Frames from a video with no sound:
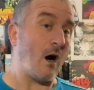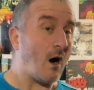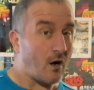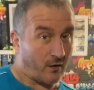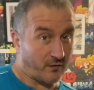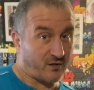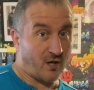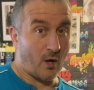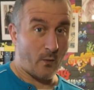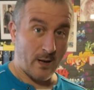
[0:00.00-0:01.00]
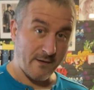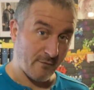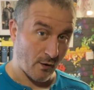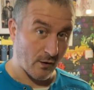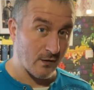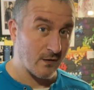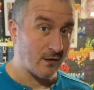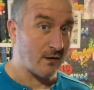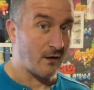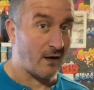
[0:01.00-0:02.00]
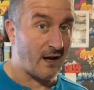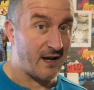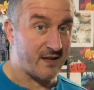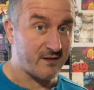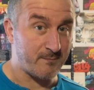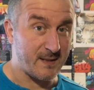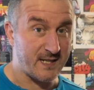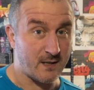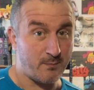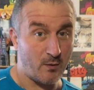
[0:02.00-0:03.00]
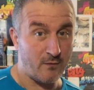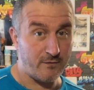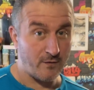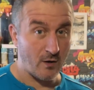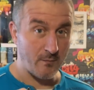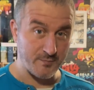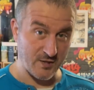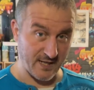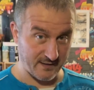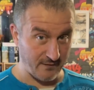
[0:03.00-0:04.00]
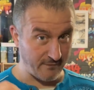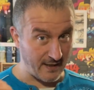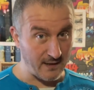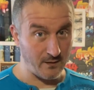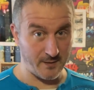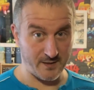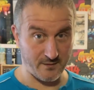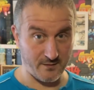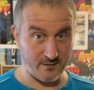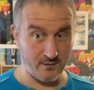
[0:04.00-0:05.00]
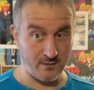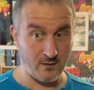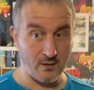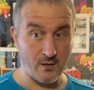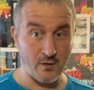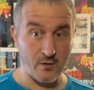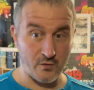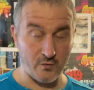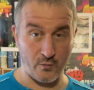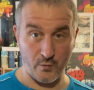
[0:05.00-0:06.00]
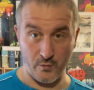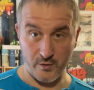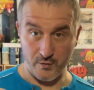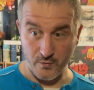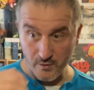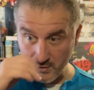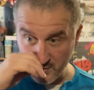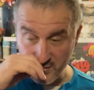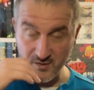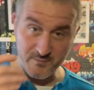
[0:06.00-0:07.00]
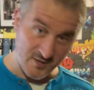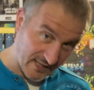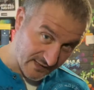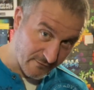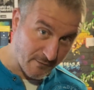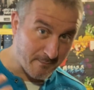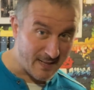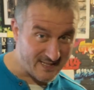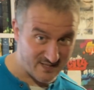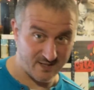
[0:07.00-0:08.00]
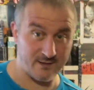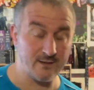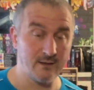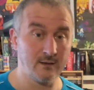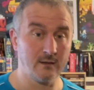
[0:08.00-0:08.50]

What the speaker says: Art, however, is made up of objective elements. So your subjective opinion